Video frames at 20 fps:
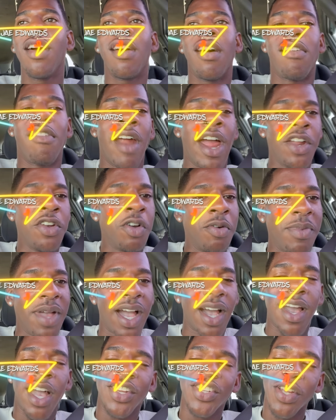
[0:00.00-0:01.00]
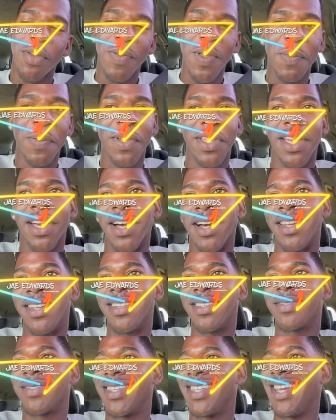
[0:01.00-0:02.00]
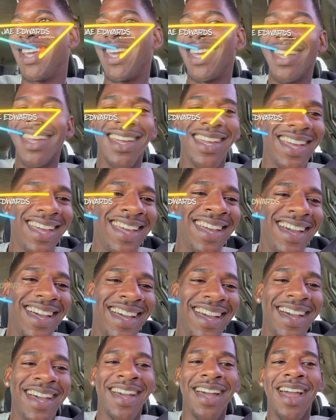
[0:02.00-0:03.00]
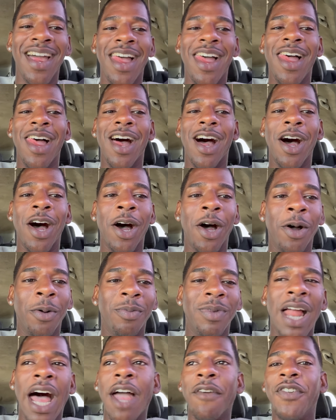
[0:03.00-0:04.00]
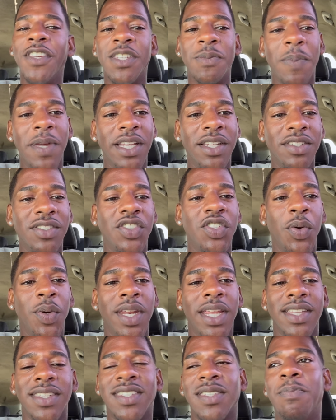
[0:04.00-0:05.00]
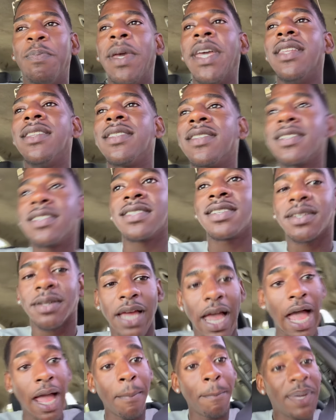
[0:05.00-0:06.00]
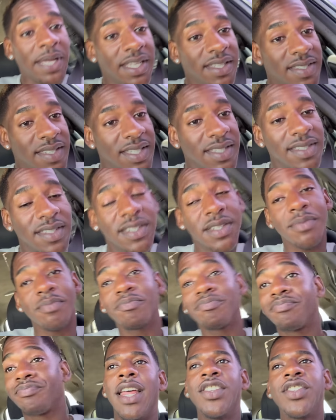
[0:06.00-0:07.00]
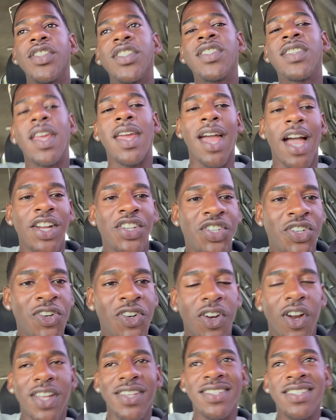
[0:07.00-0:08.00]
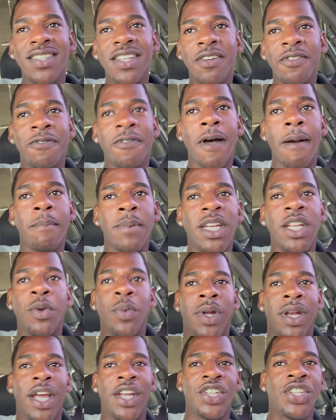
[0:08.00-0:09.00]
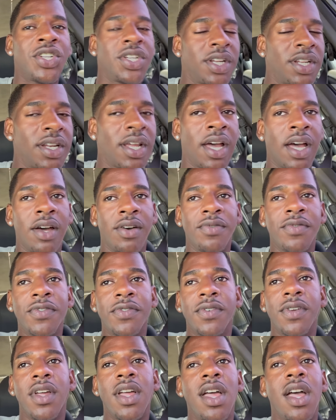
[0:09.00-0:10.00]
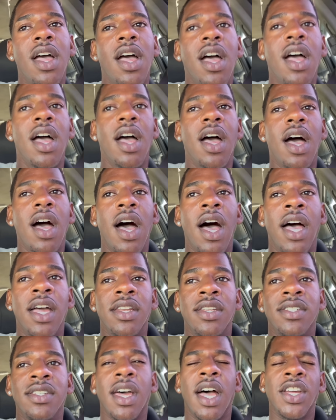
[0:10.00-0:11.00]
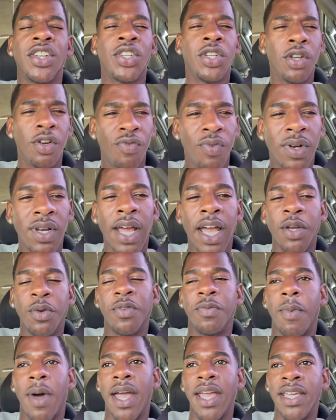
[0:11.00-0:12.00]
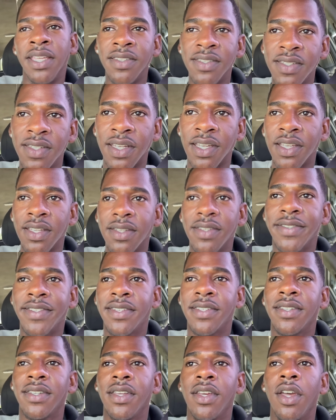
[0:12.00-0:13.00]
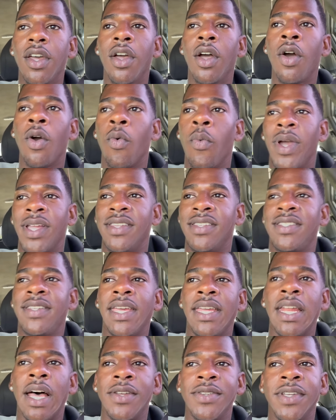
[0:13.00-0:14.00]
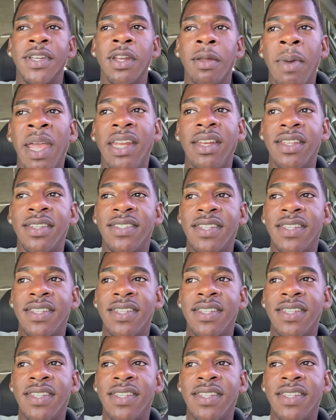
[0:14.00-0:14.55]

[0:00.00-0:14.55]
Right now, me and catch up people yard. Yeah? life has been doing its bits and pieces. Let's just say I trusted family when I shouldn't have. And I should have relied on my instincts when saying I was going to make this